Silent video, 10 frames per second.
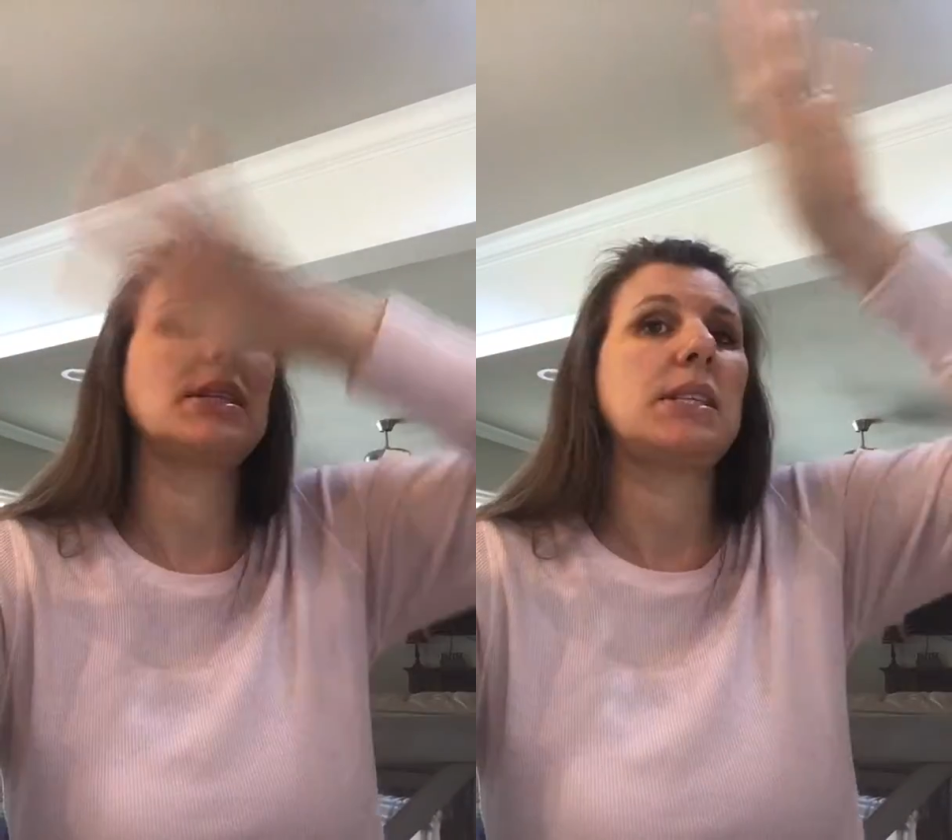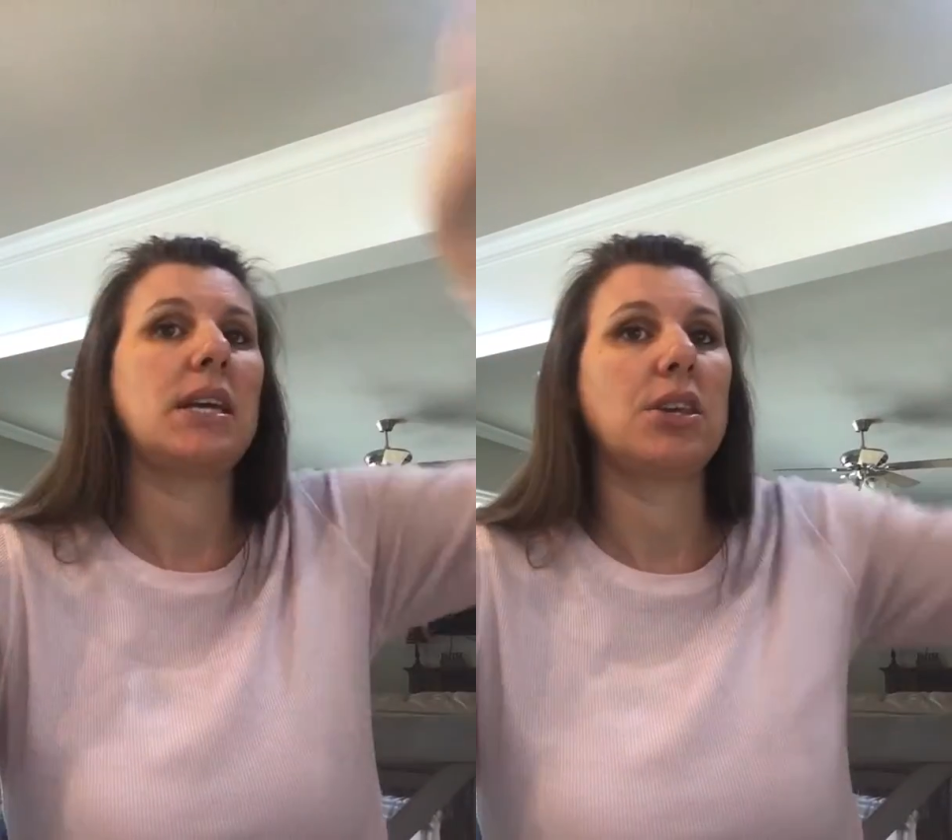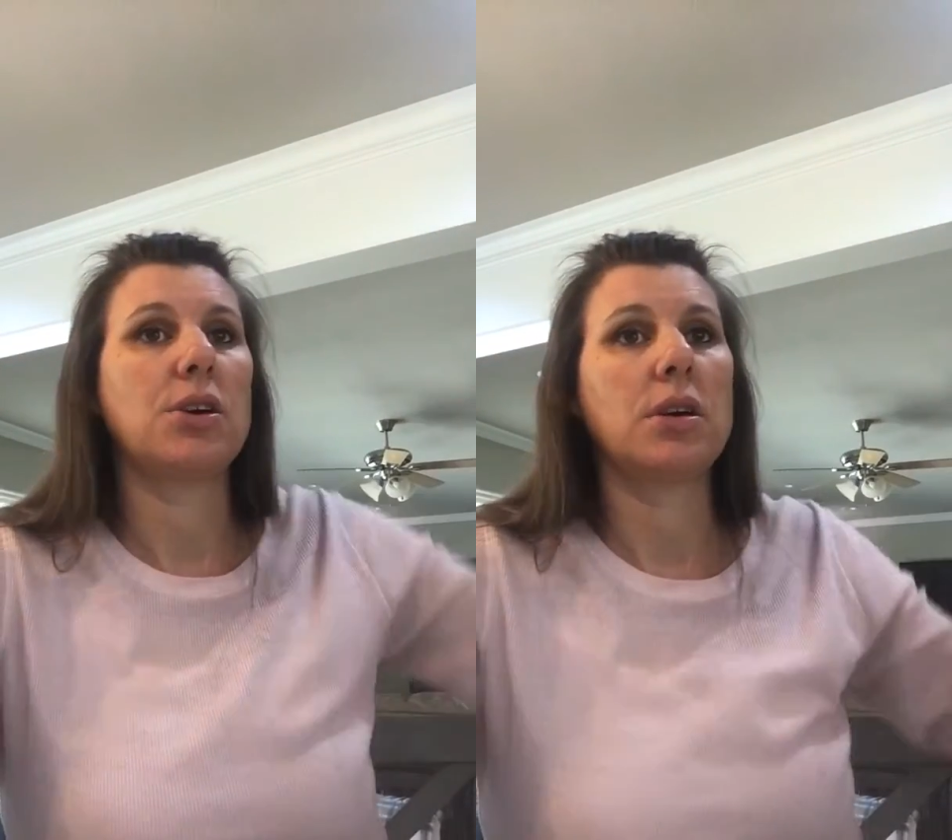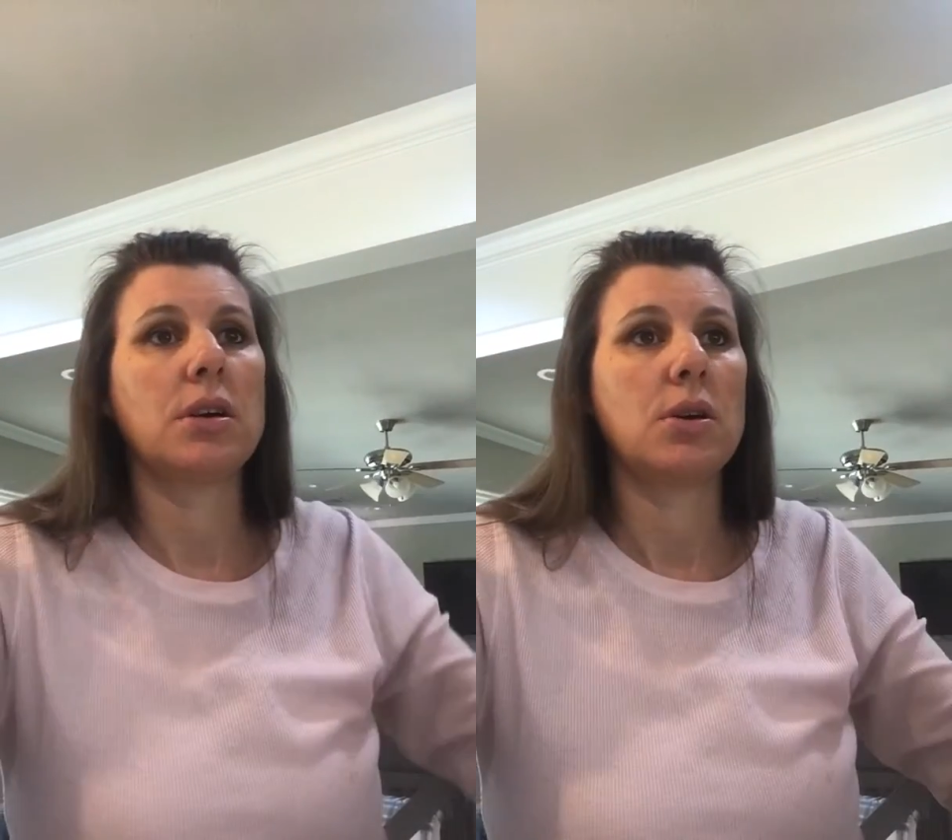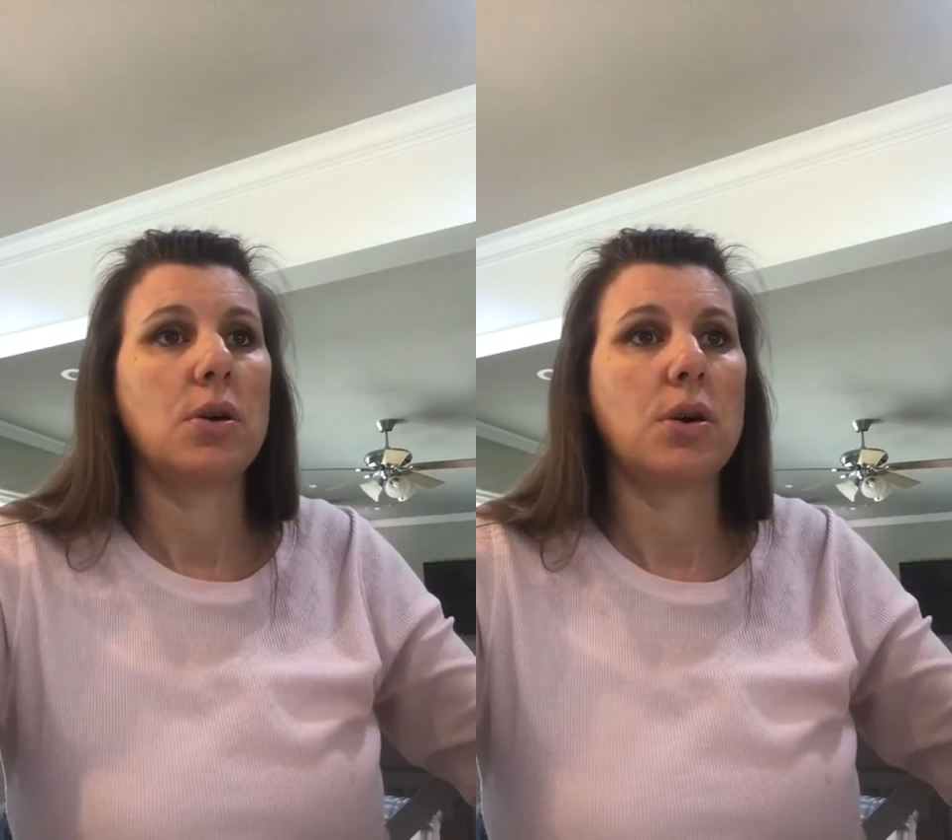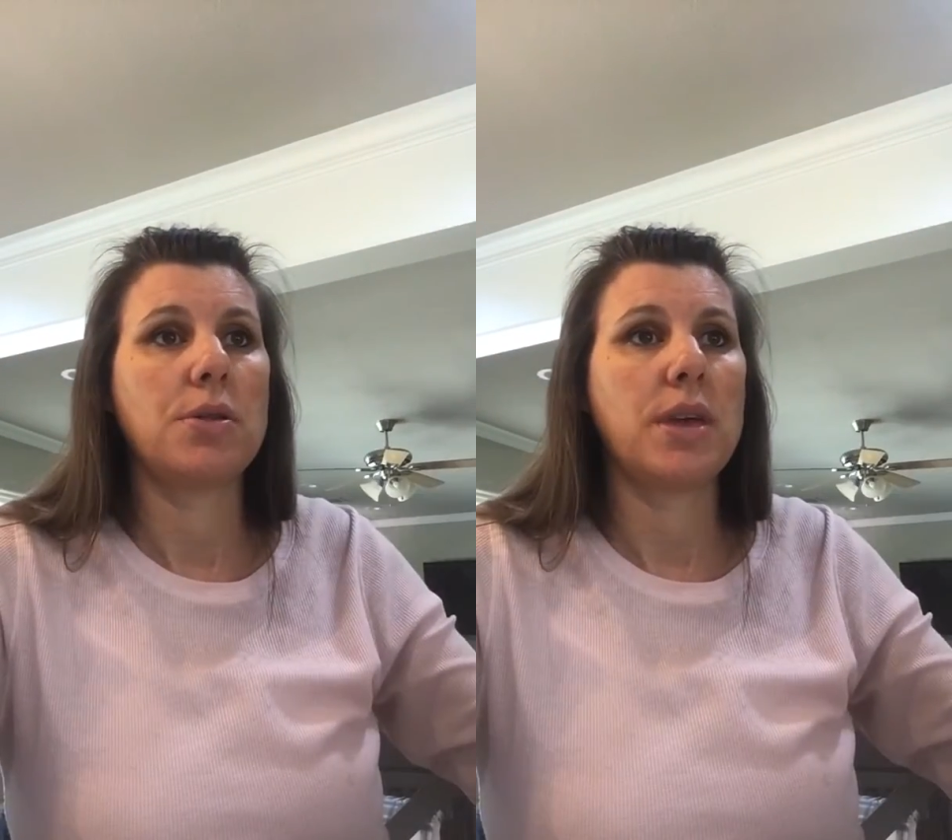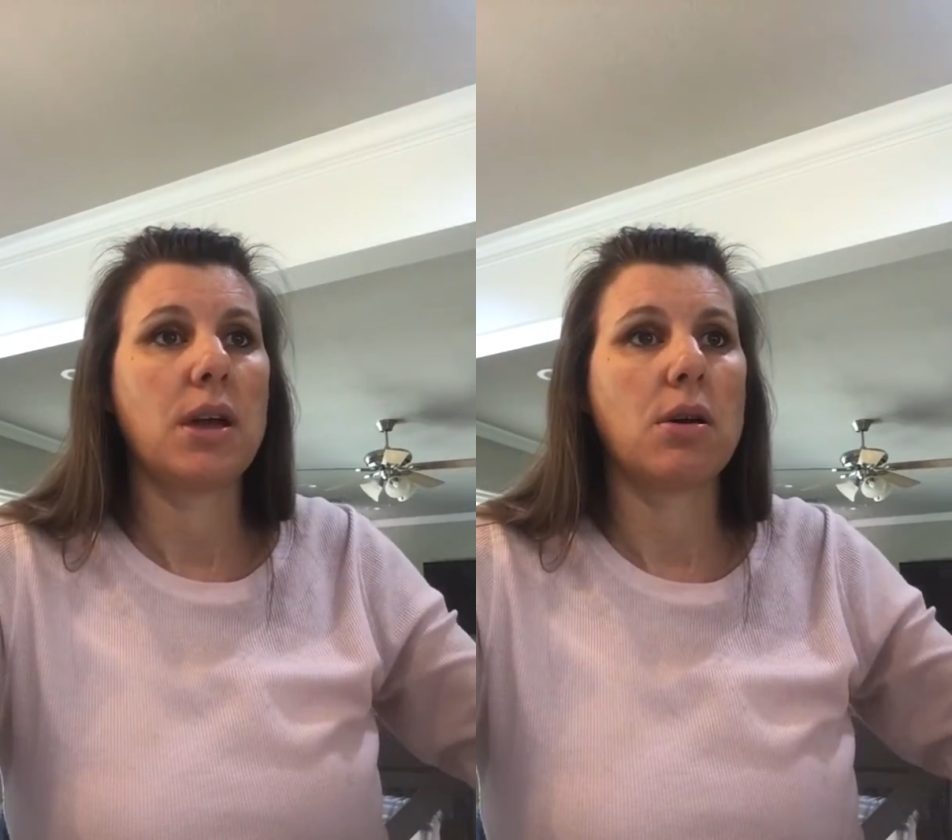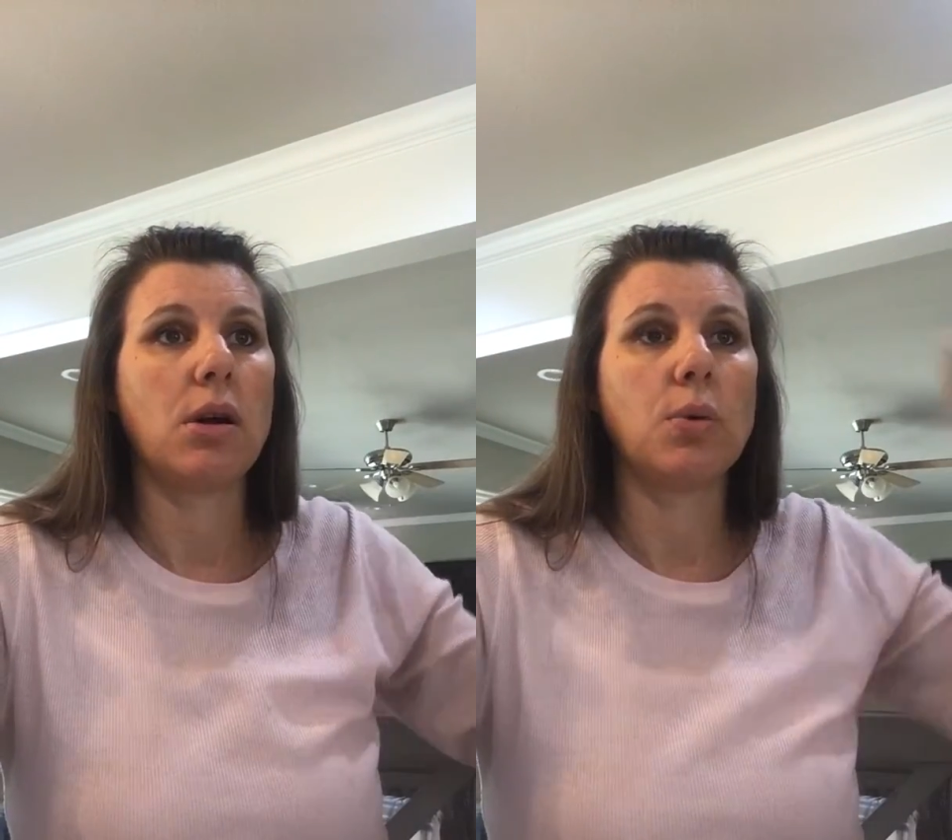say
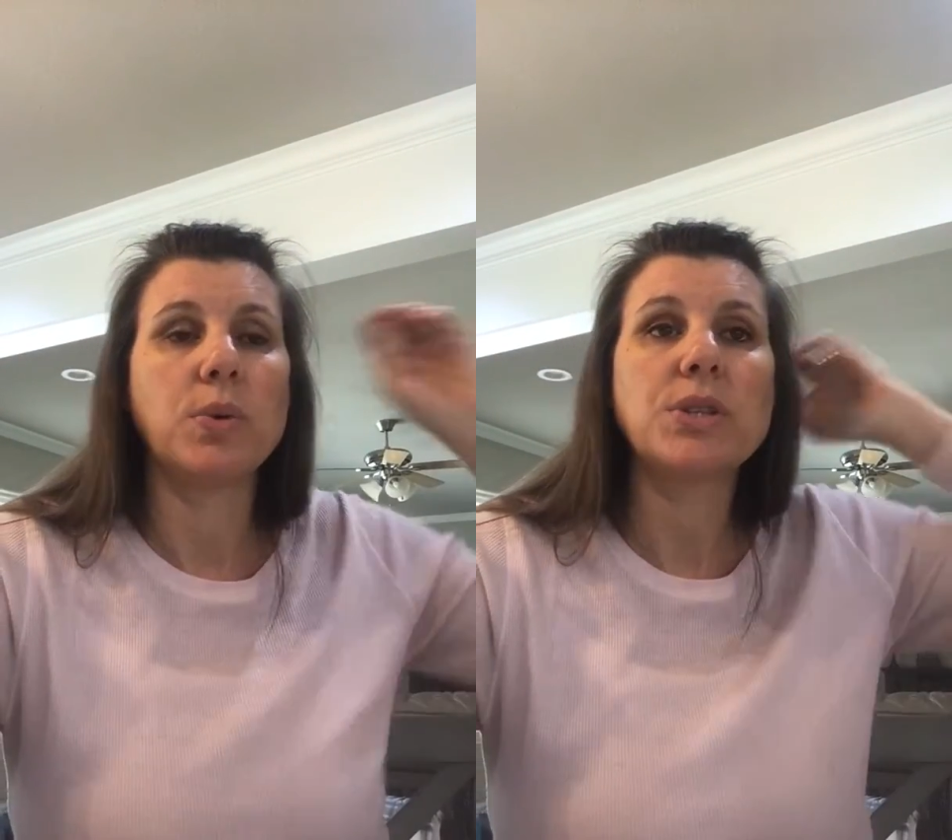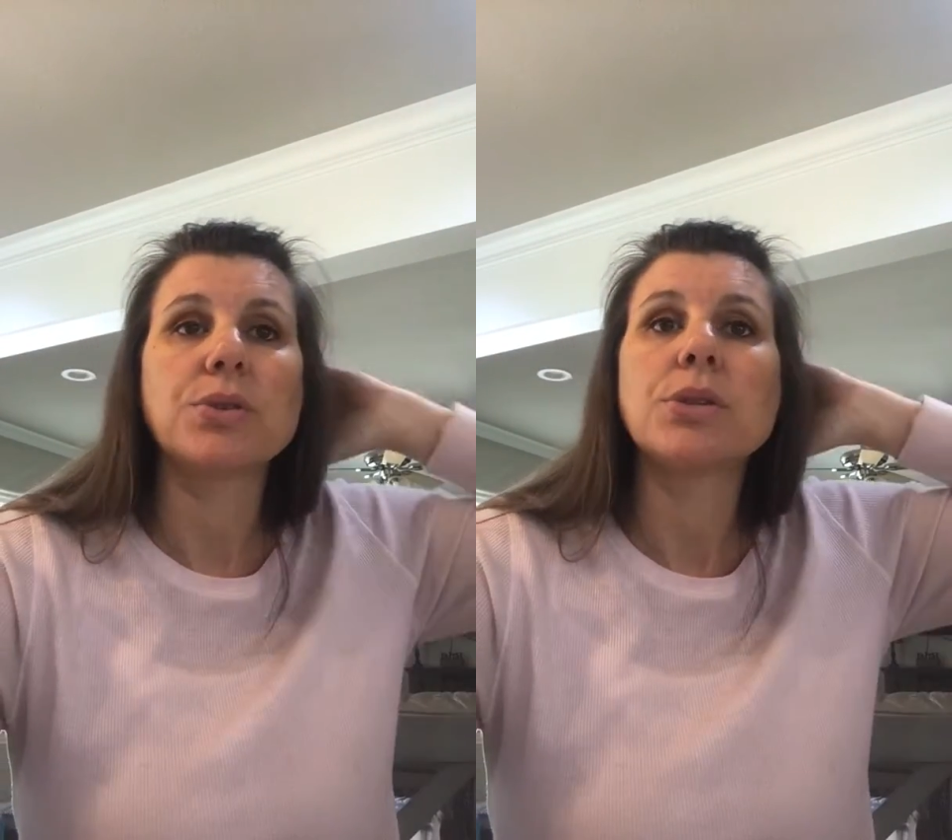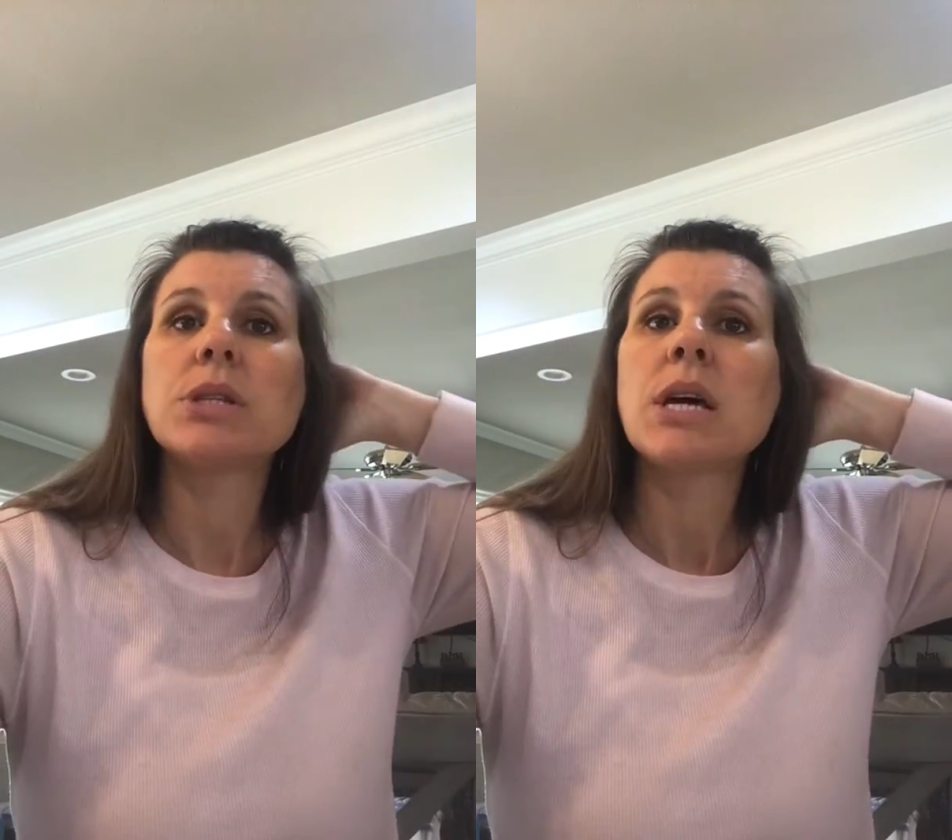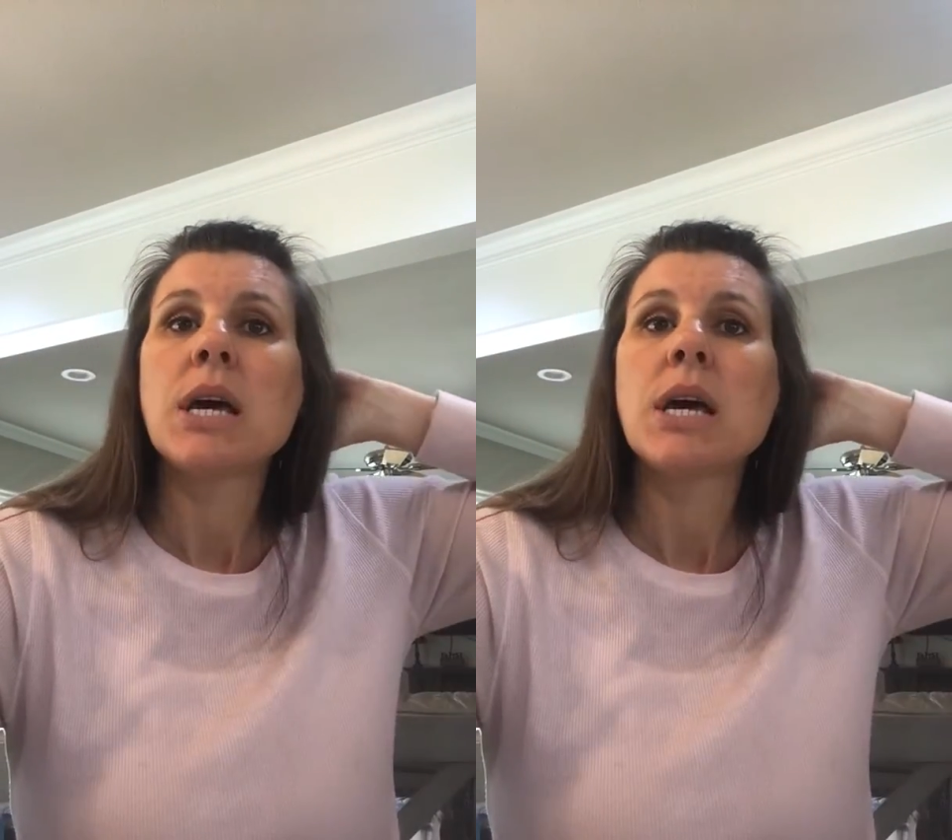they're all wizards.